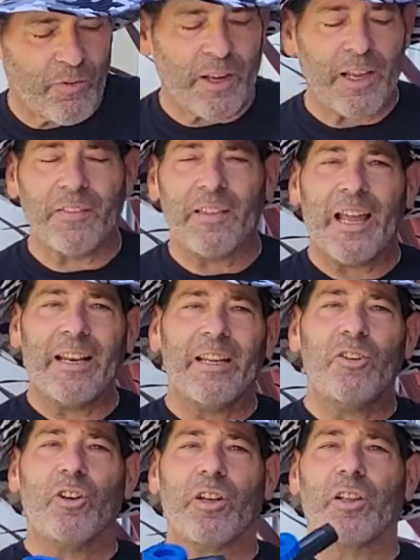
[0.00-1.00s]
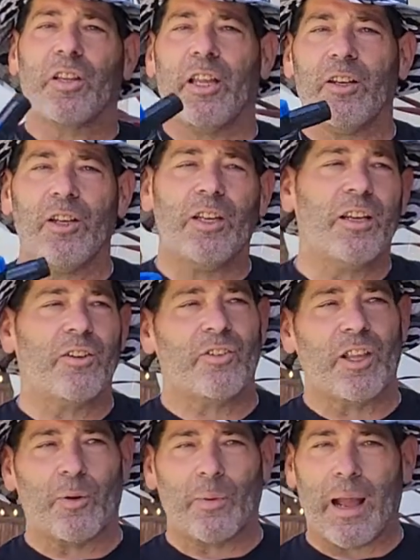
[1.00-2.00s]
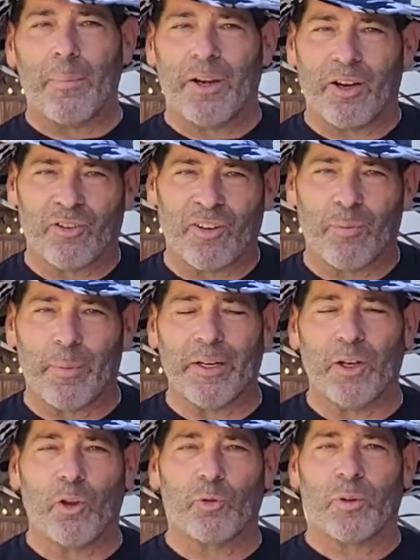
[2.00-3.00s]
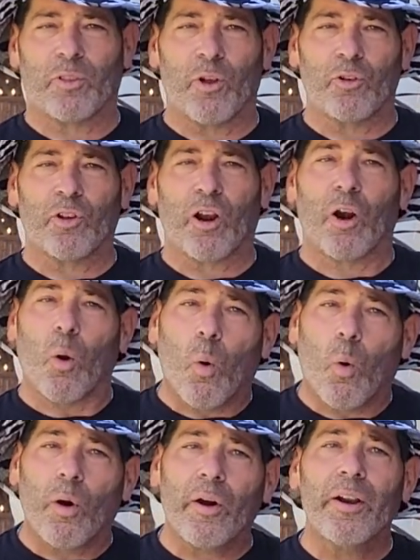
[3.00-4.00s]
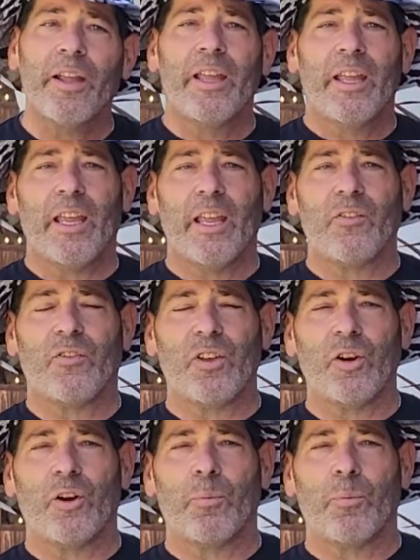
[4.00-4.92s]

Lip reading: getting that engine clean, you need a set of rabbit ears. Everybody knows what those are. Or if your